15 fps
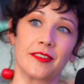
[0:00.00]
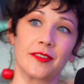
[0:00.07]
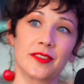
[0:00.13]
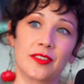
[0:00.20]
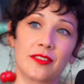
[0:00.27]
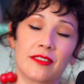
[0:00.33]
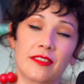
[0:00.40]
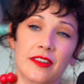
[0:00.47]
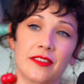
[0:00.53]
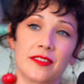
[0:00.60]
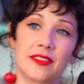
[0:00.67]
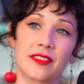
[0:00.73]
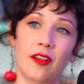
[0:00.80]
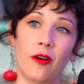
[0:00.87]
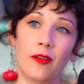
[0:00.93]
There's
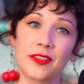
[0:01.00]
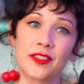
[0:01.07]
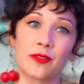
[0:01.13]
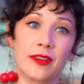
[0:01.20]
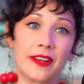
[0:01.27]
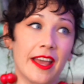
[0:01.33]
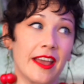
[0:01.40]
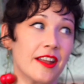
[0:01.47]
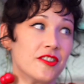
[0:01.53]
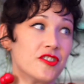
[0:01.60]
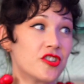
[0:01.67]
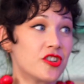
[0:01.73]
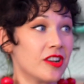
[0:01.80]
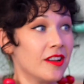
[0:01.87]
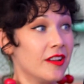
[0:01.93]
there's also an
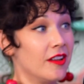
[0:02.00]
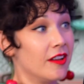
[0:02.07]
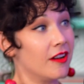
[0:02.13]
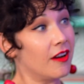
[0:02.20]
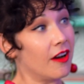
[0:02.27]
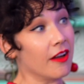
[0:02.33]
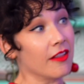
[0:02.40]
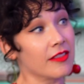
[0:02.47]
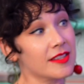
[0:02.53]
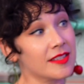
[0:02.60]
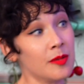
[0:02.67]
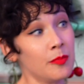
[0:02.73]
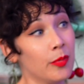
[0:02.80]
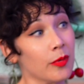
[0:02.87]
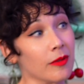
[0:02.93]
edge on the
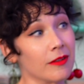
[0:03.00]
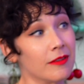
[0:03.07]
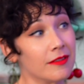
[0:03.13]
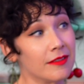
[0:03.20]
simple